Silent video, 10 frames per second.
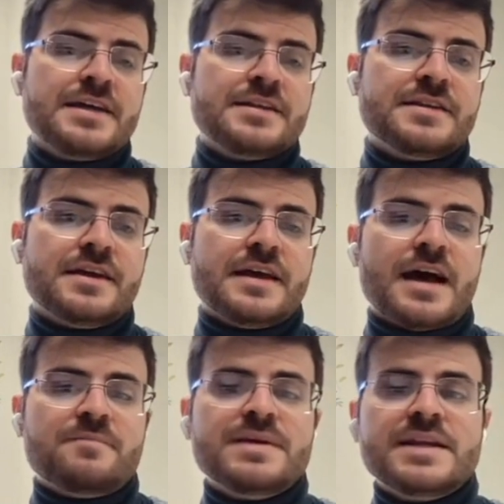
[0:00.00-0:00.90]
the
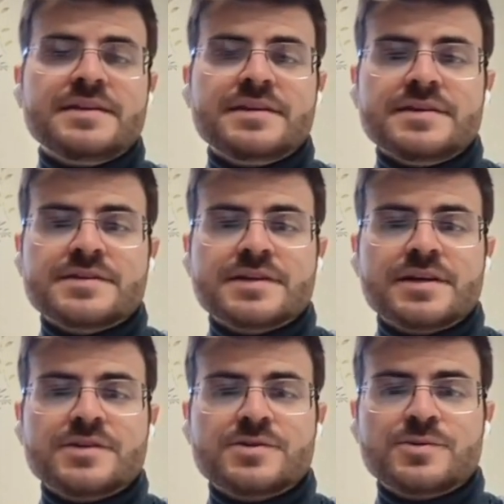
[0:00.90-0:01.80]
abilities
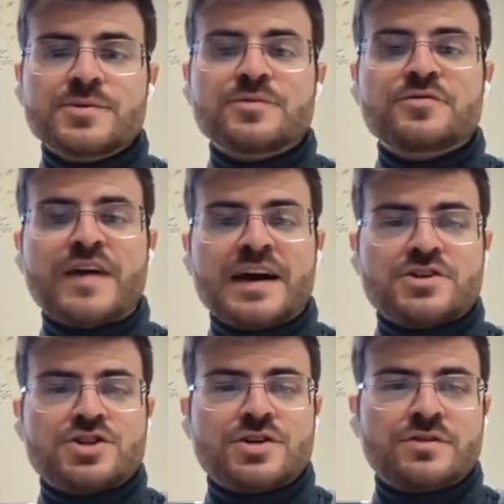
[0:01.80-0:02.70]
to
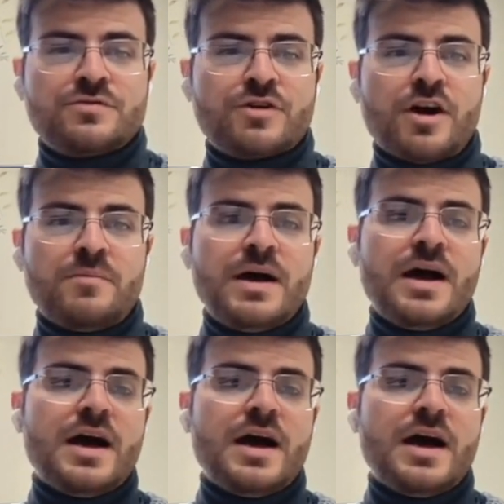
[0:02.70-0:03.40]
function from